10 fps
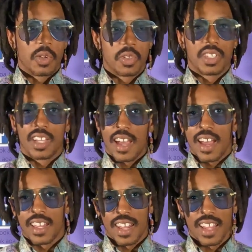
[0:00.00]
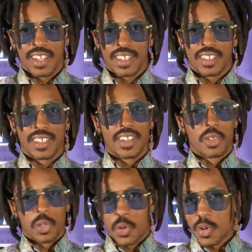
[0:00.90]
was the guy like
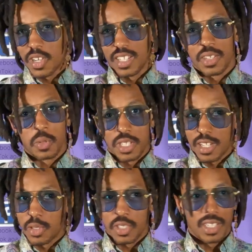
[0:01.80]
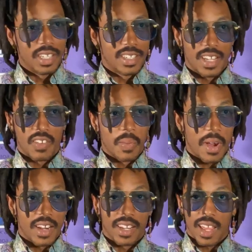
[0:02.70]
on the corner that would sell CDs to
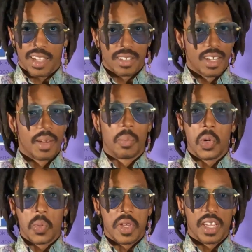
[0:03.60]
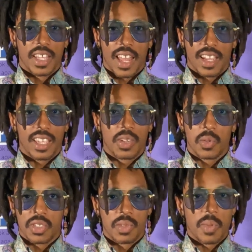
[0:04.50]
everybody, like booming. Like he
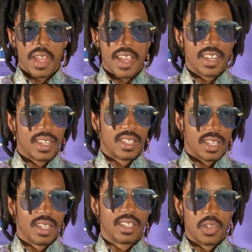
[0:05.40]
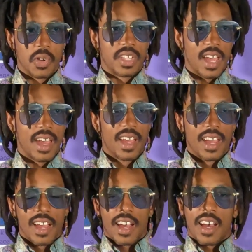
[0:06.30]
was the man in the city doing
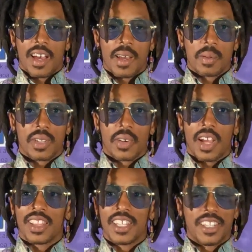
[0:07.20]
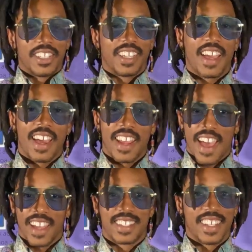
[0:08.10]
that. So I literally had
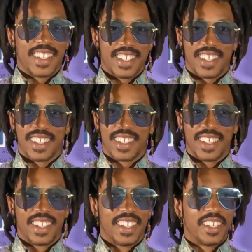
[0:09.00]
access to